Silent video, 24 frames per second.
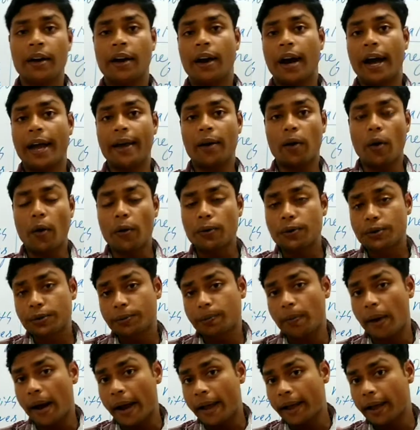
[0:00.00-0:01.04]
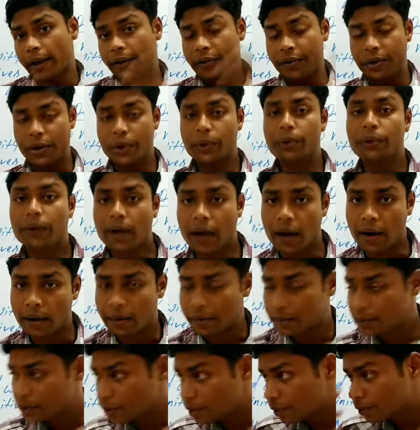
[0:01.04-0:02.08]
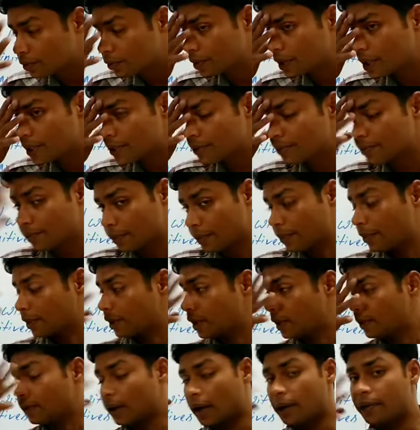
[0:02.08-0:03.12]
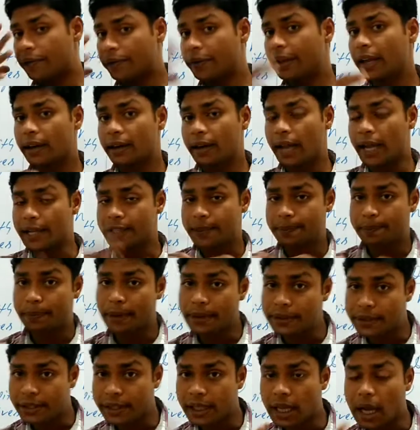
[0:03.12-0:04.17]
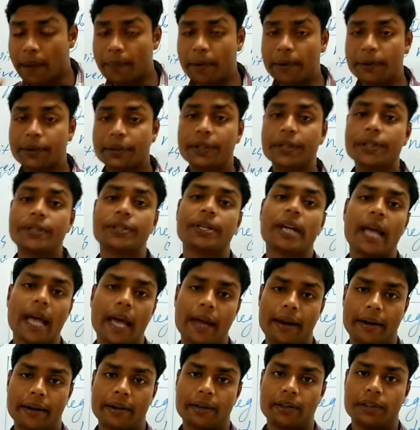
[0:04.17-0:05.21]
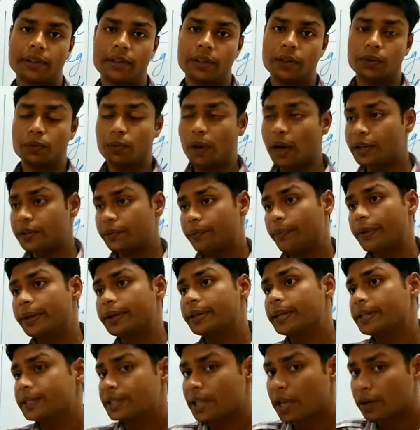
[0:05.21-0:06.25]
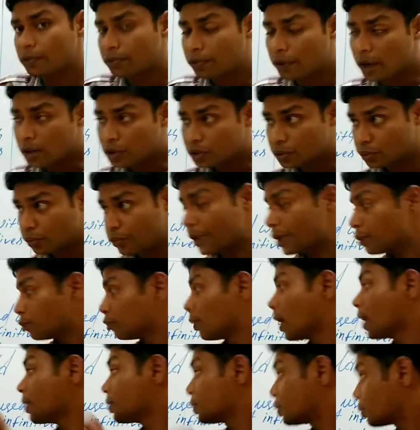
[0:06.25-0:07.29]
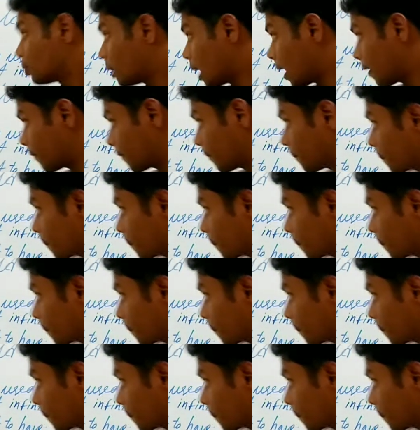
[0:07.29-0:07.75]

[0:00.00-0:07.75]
I ought to buy a new car. So this, we are expressing our desire. What we desire, what we want to have.